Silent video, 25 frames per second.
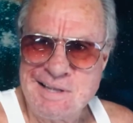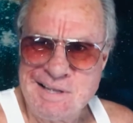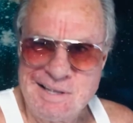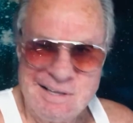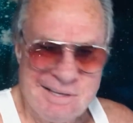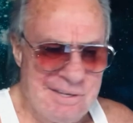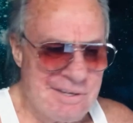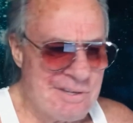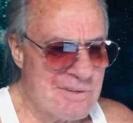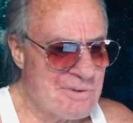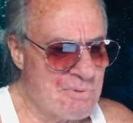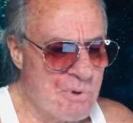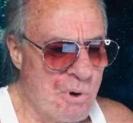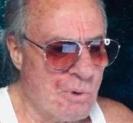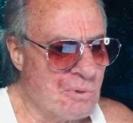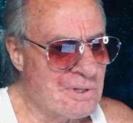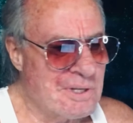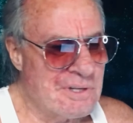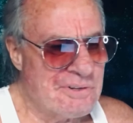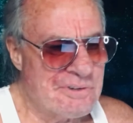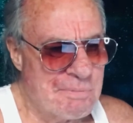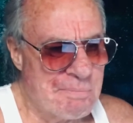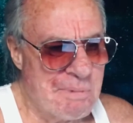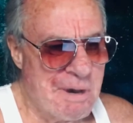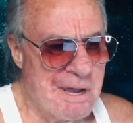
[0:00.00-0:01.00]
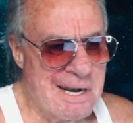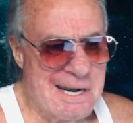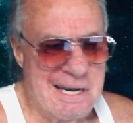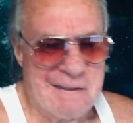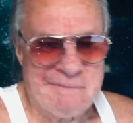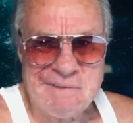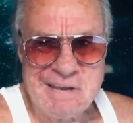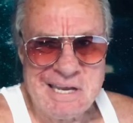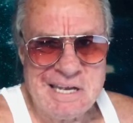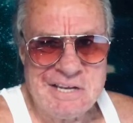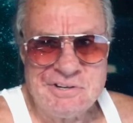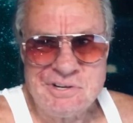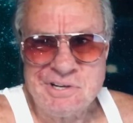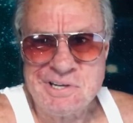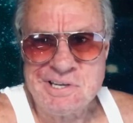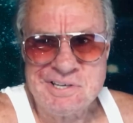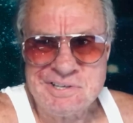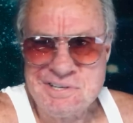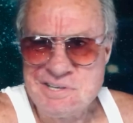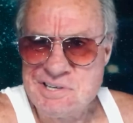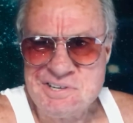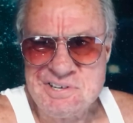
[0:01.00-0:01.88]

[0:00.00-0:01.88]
I just wrote this about an evangelist.